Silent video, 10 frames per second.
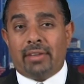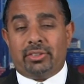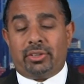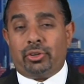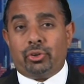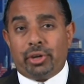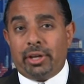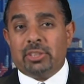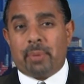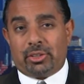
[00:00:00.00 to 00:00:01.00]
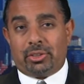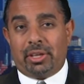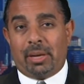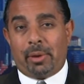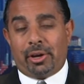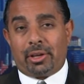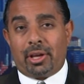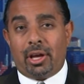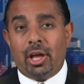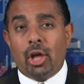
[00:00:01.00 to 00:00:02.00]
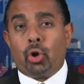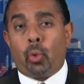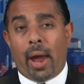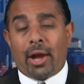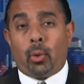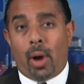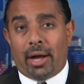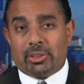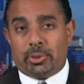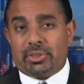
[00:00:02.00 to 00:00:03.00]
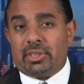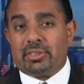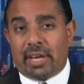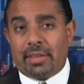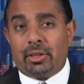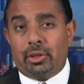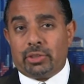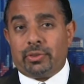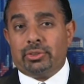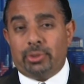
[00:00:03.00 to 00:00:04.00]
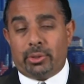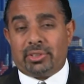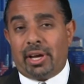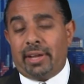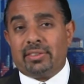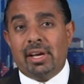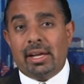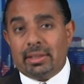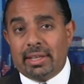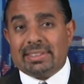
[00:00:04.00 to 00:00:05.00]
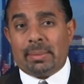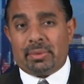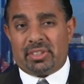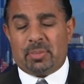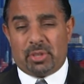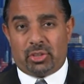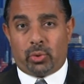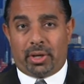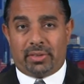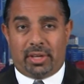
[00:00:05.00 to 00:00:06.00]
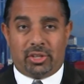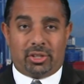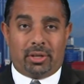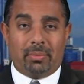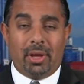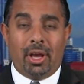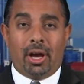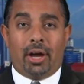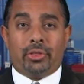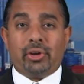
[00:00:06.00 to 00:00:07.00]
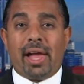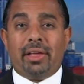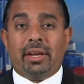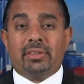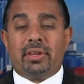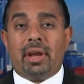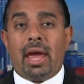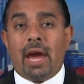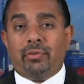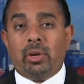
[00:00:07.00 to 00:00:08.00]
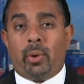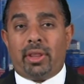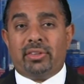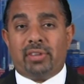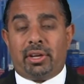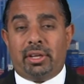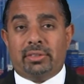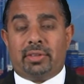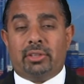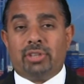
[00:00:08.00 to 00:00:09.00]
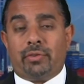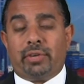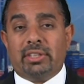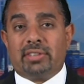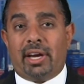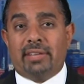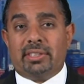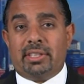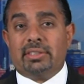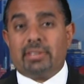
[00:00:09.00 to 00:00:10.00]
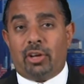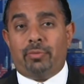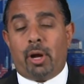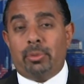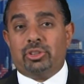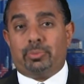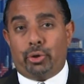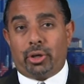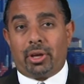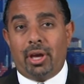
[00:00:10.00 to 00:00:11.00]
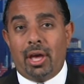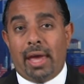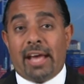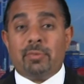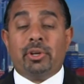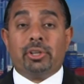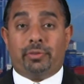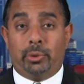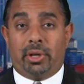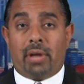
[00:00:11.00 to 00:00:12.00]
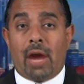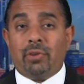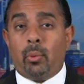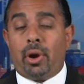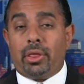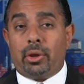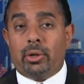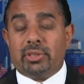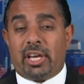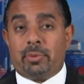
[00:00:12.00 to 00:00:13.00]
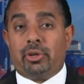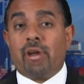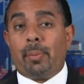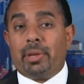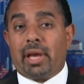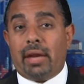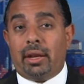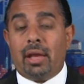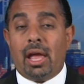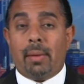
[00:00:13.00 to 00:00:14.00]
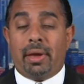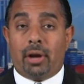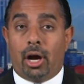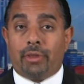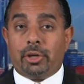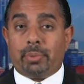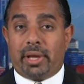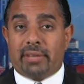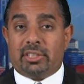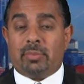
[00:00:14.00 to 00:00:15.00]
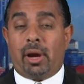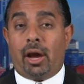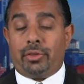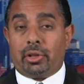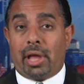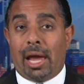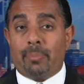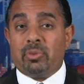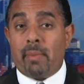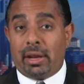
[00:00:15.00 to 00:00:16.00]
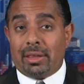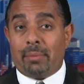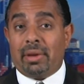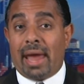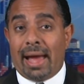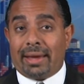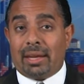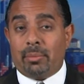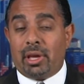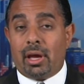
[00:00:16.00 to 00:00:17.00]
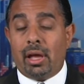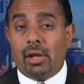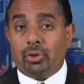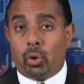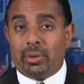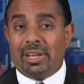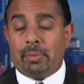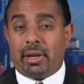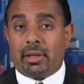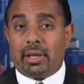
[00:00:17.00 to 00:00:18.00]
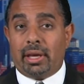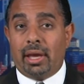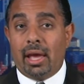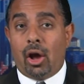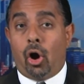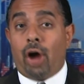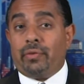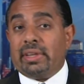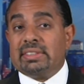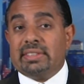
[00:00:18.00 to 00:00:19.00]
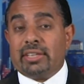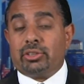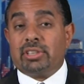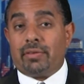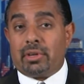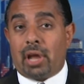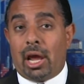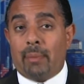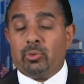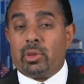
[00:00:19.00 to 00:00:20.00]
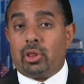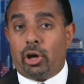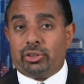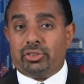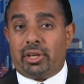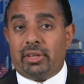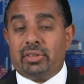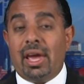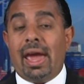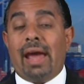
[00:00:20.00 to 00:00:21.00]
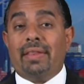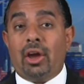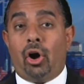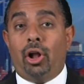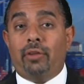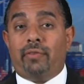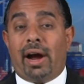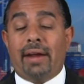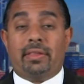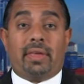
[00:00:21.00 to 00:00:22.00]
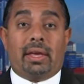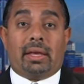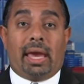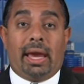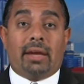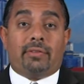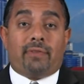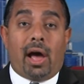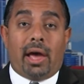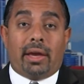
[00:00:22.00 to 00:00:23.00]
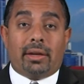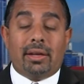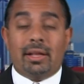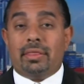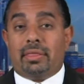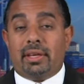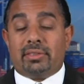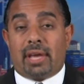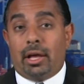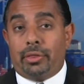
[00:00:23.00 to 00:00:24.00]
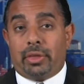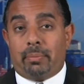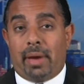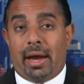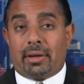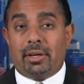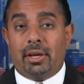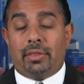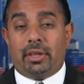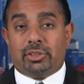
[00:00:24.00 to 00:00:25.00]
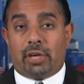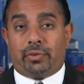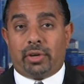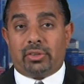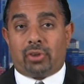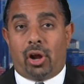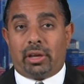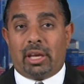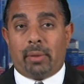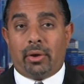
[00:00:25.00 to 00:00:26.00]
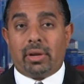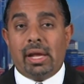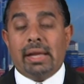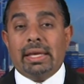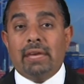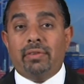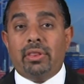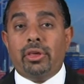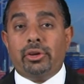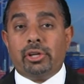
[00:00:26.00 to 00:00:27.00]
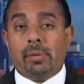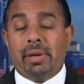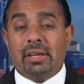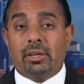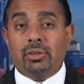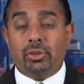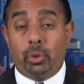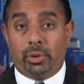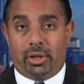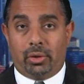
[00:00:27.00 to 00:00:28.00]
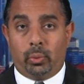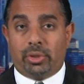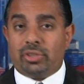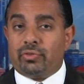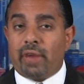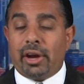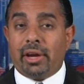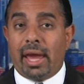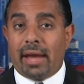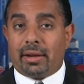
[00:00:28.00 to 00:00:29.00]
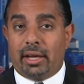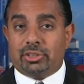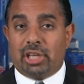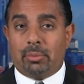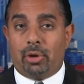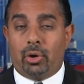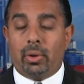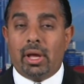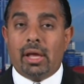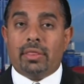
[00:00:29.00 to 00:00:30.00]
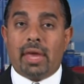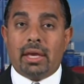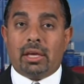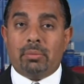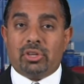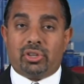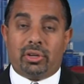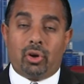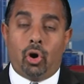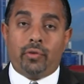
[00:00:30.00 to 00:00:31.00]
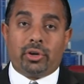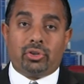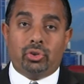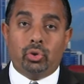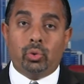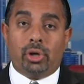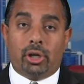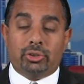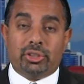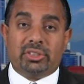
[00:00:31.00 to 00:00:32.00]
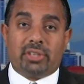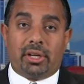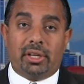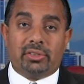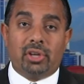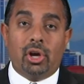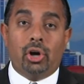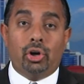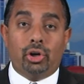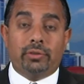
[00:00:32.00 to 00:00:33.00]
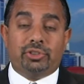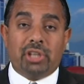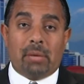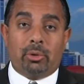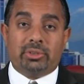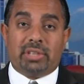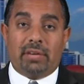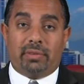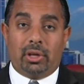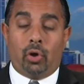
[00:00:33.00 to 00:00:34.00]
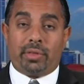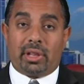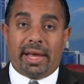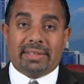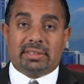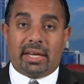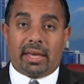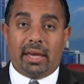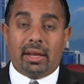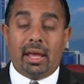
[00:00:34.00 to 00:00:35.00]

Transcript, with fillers: as a real specialty in America. Quackwatch, which is a site that looks for pseudoscience, lists them as a suspicious organization. Uh, the reality is that every one of the studies that Jeffrey cites in his self published book has been refuted. Every one of those has been replicated in other places by other labs, many of them in academia, totally independently, often six or seven times with larger studies, and they all find that they can't find this health impact that Jeffrey is talking about. Even the European Union, which is very anti GMO, they commissioned over 200 studies of GMO safety over the last decade,